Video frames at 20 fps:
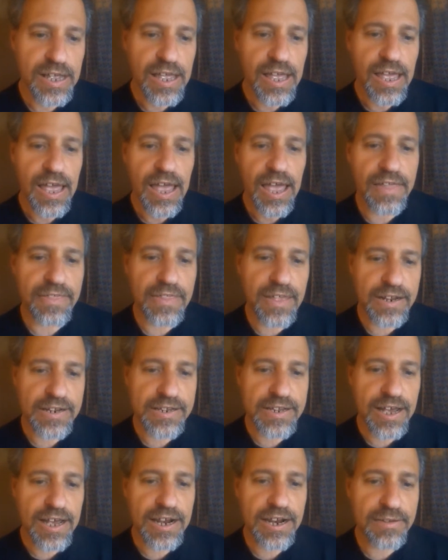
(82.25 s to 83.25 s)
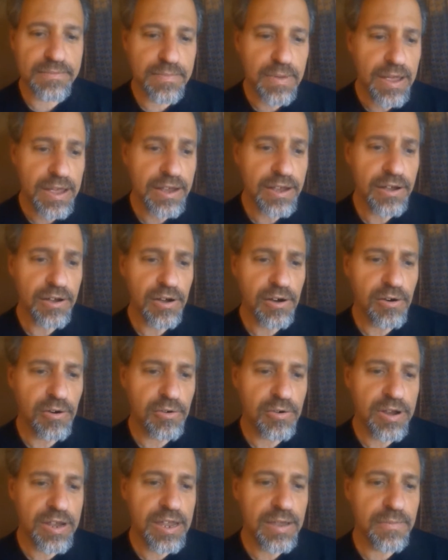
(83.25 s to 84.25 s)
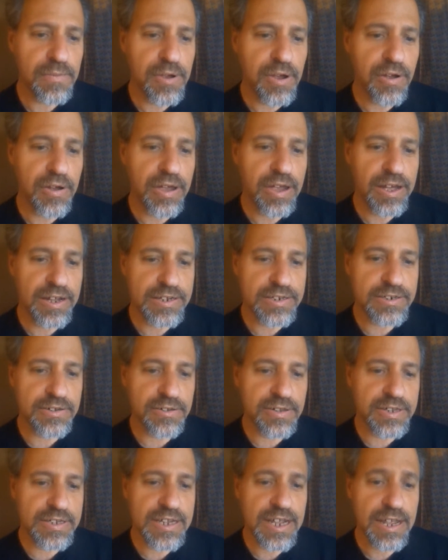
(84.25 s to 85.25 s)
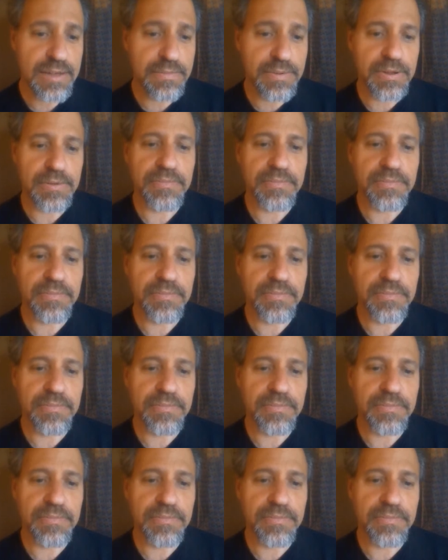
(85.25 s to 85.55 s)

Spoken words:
and then dial it back or keep going until the taper.